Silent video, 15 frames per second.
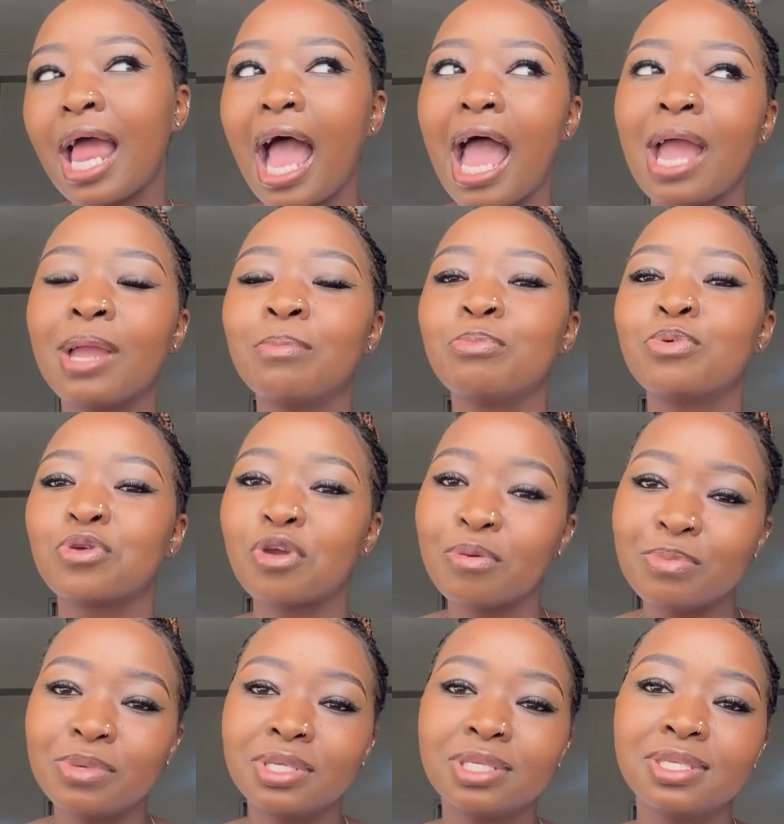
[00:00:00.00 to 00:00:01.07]
I
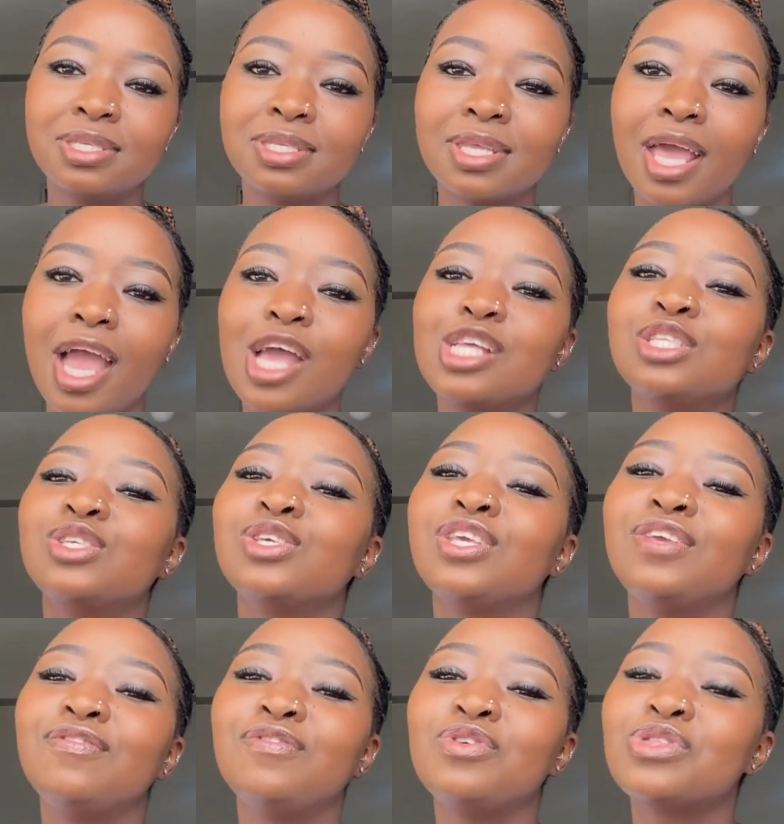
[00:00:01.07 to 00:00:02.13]
promise to
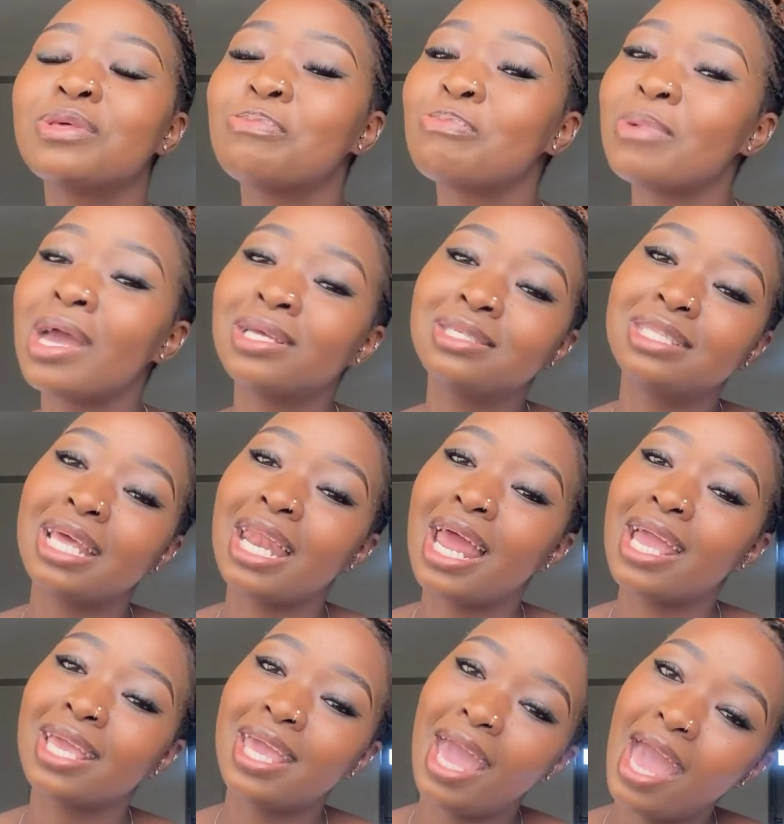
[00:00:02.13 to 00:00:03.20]
give you the best that
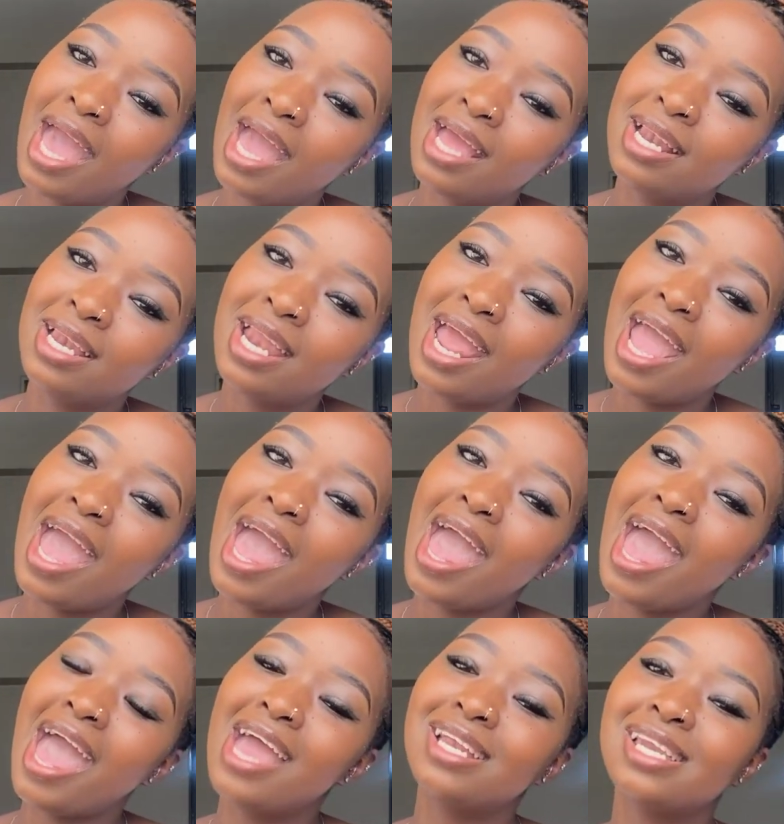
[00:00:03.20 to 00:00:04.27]
I can.
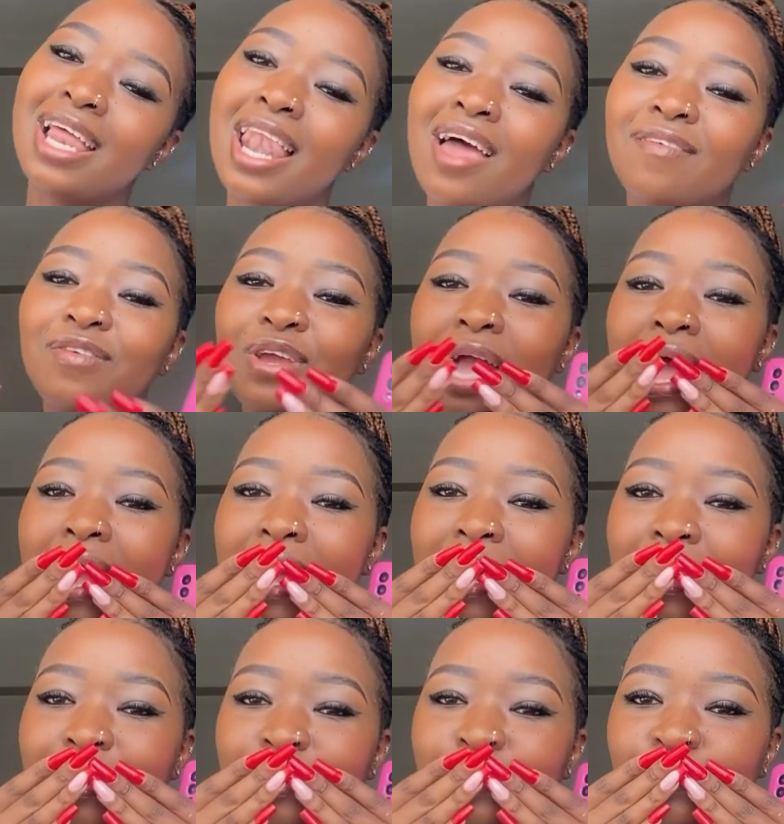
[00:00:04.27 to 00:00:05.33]
And I love you
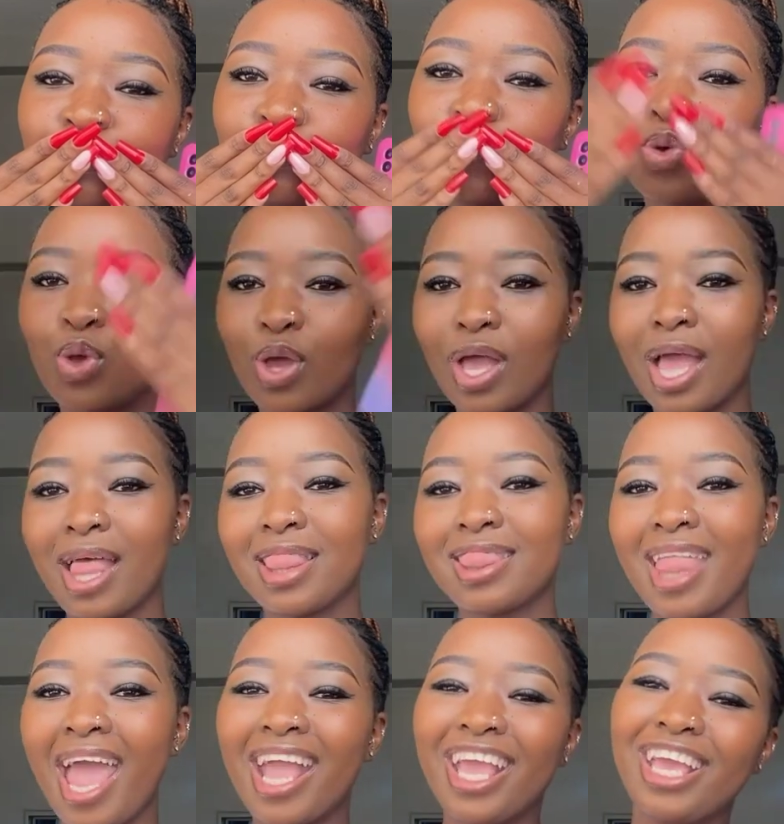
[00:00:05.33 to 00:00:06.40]
guys.
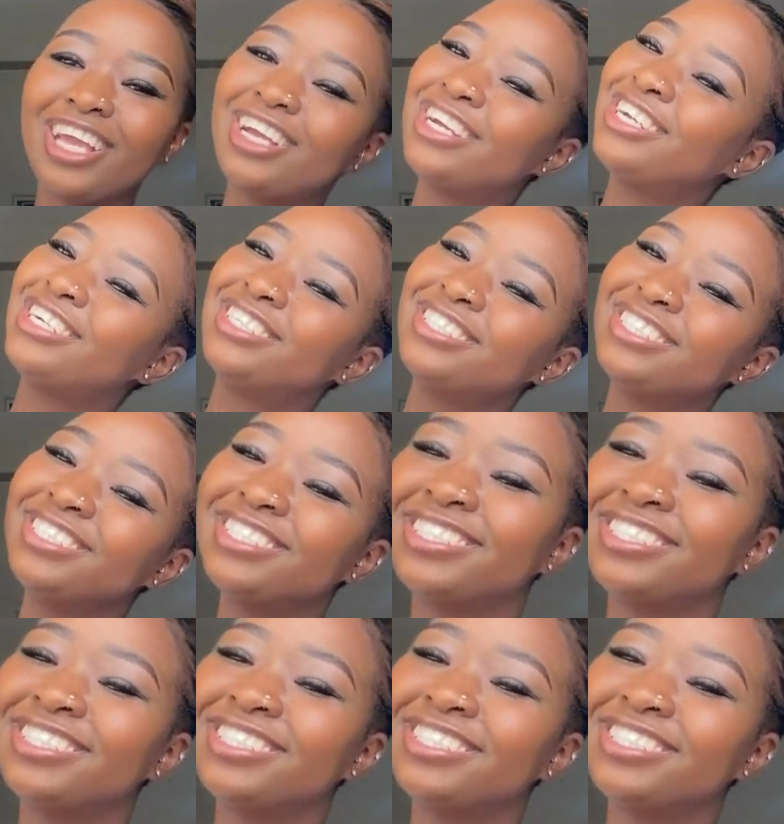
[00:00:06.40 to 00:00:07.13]
Thank you.